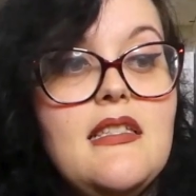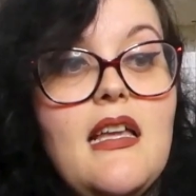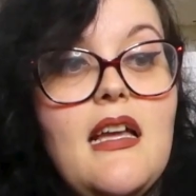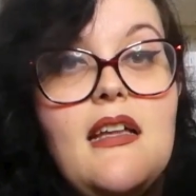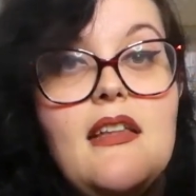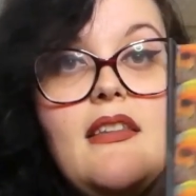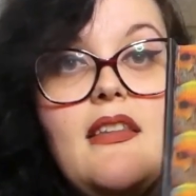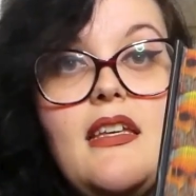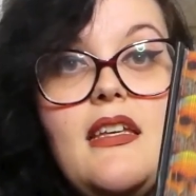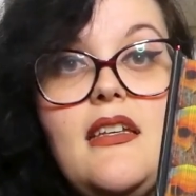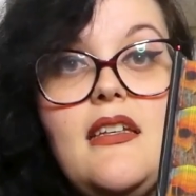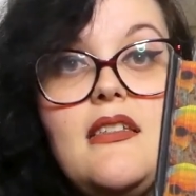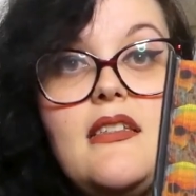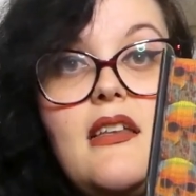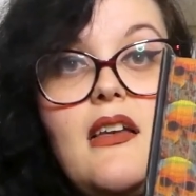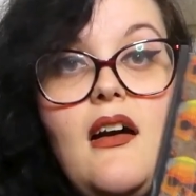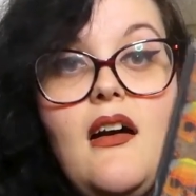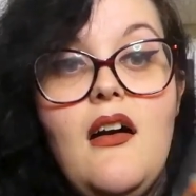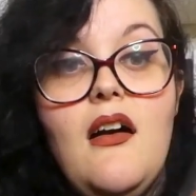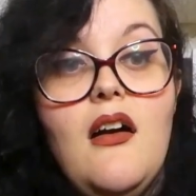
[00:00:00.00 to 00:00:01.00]
that these
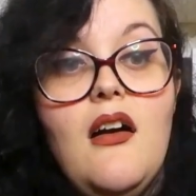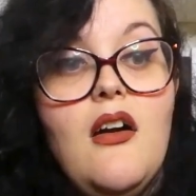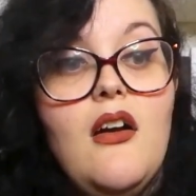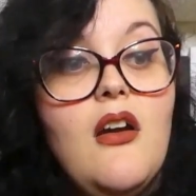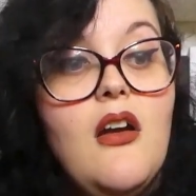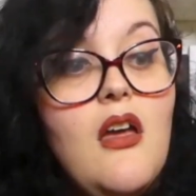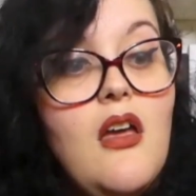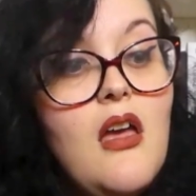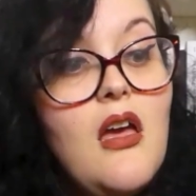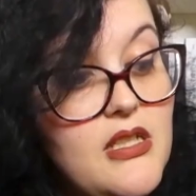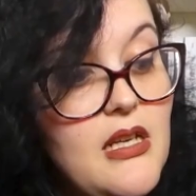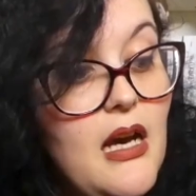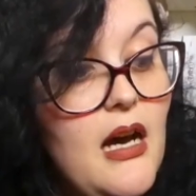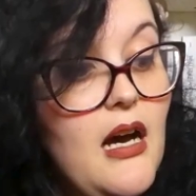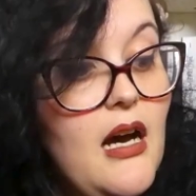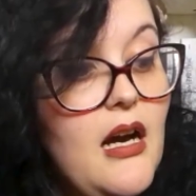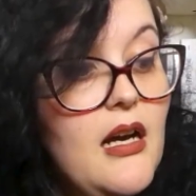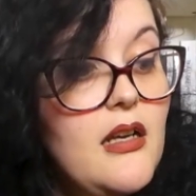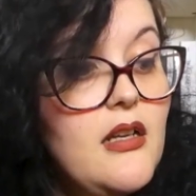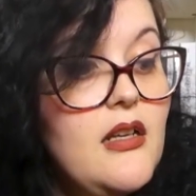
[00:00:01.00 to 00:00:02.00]
are
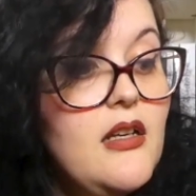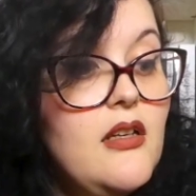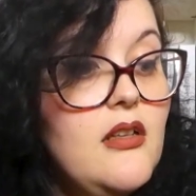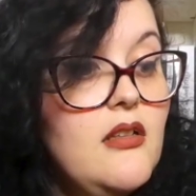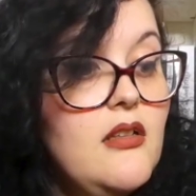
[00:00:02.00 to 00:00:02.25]
dark,